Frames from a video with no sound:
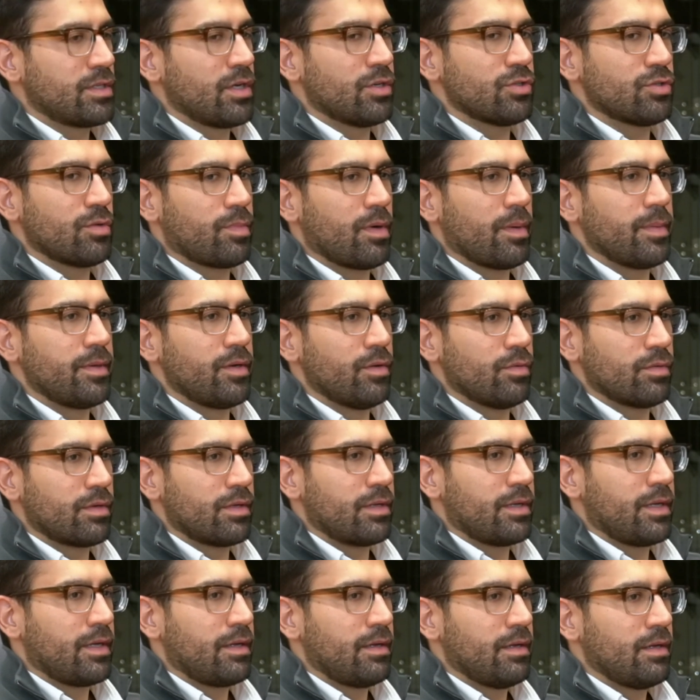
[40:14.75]
they also probably don't,
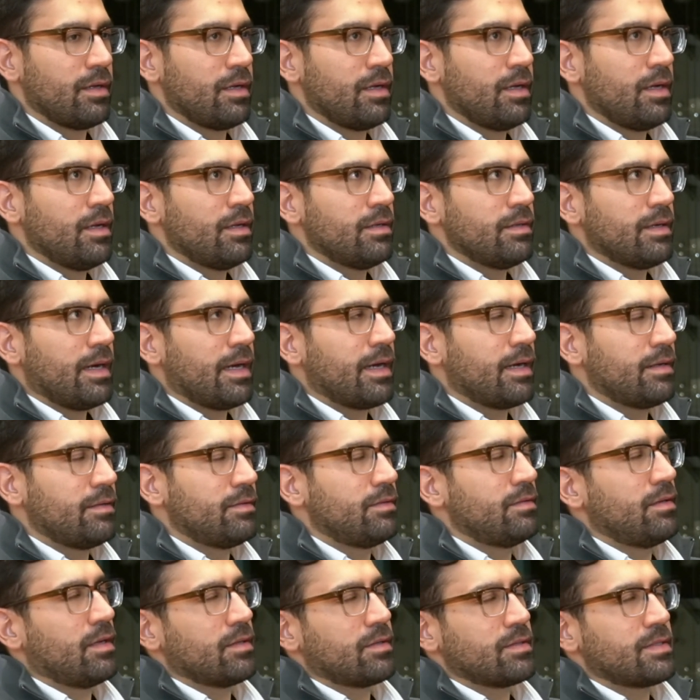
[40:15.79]

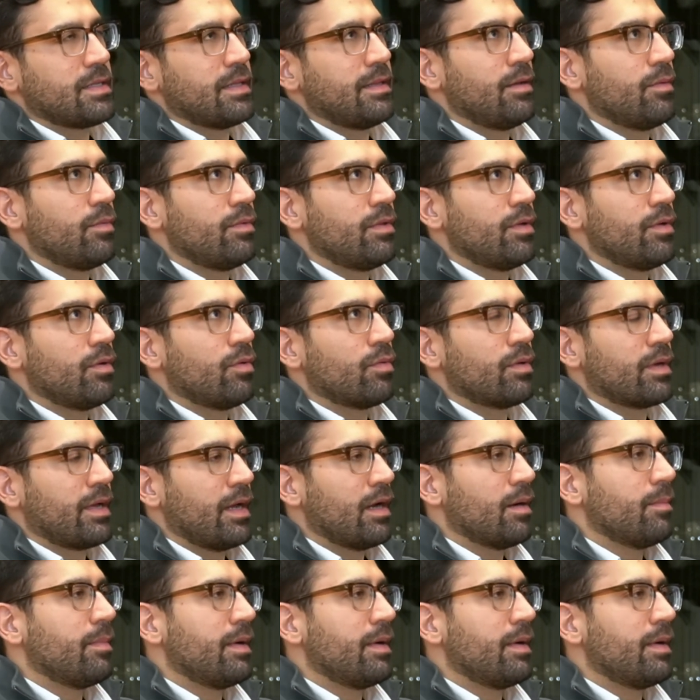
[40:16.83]
not to say they don't care,